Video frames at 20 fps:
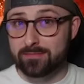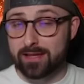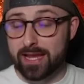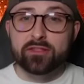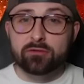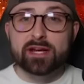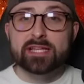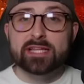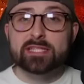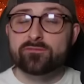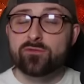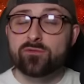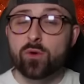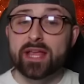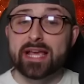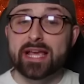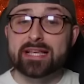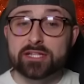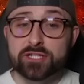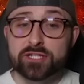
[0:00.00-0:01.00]
And the reason
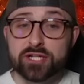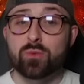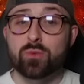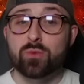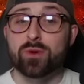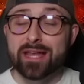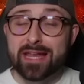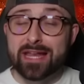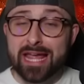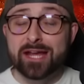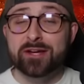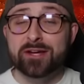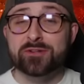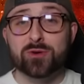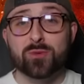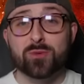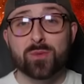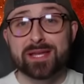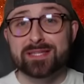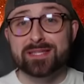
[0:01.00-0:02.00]
for that is I just want an
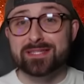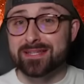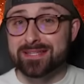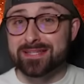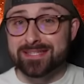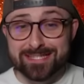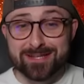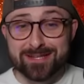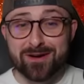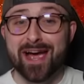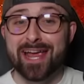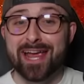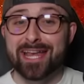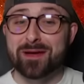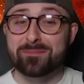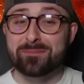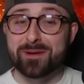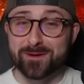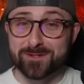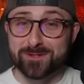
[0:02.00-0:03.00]
extra week to decide
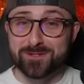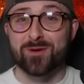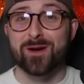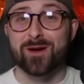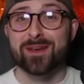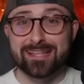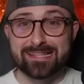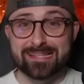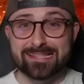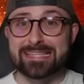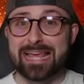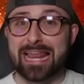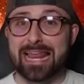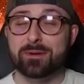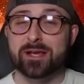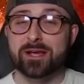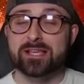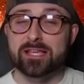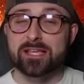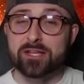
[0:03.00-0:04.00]
about Trent and
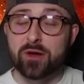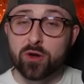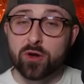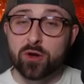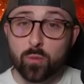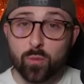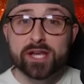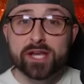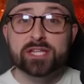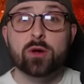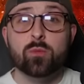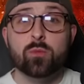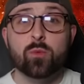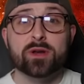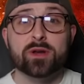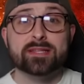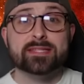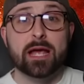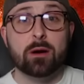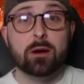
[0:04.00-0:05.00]
Salah, because I don't know which I
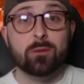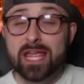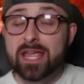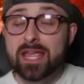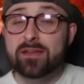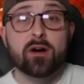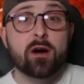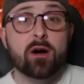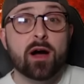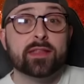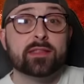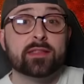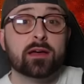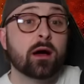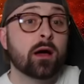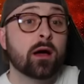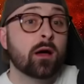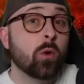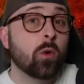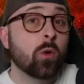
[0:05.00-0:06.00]
want to sell, if either